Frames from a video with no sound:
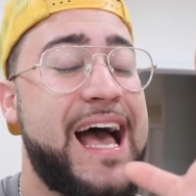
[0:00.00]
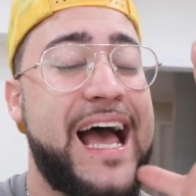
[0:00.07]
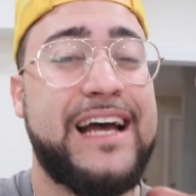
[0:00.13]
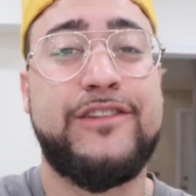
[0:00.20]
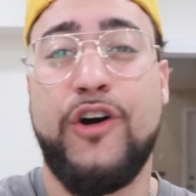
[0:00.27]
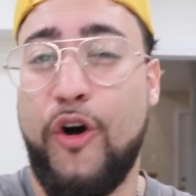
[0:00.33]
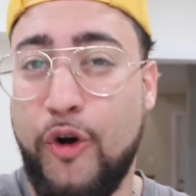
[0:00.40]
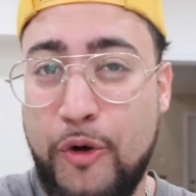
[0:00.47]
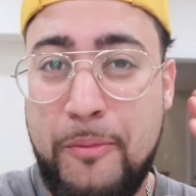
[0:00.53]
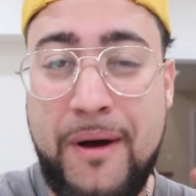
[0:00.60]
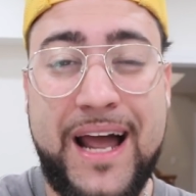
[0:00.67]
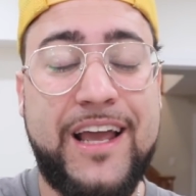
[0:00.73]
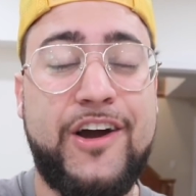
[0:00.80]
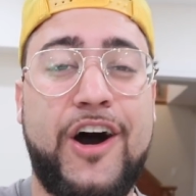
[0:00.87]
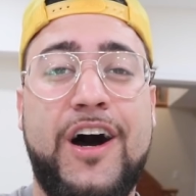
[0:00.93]
and oh
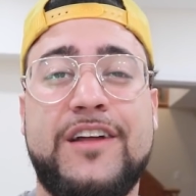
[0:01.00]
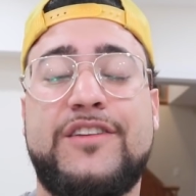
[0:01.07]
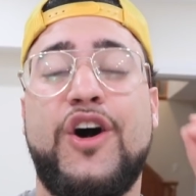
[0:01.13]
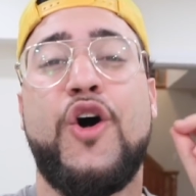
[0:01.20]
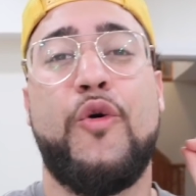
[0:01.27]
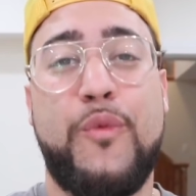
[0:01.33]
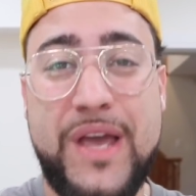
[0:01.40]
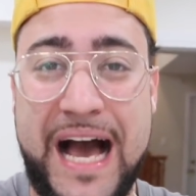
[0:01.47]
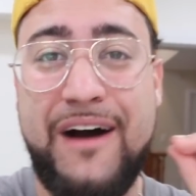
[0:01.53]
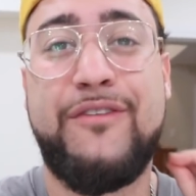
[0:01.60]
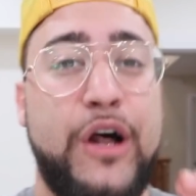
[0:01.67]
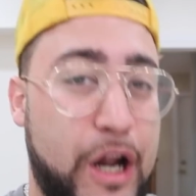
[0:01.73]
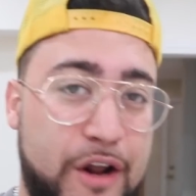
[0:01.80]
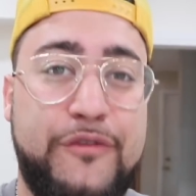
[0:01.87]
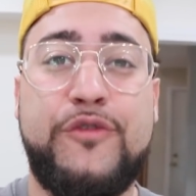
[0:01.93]
my god, we have a
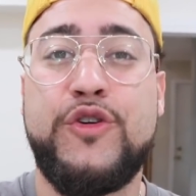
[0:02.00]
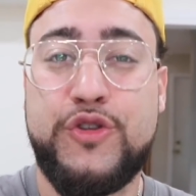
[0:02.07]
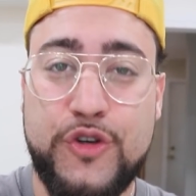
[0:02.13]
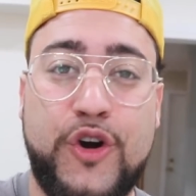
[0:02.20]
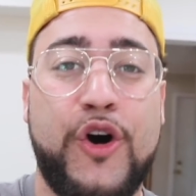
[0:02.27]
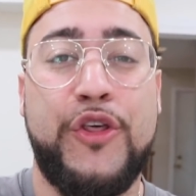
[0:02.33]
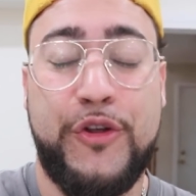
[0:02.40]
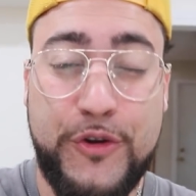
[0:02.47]
lot of food to go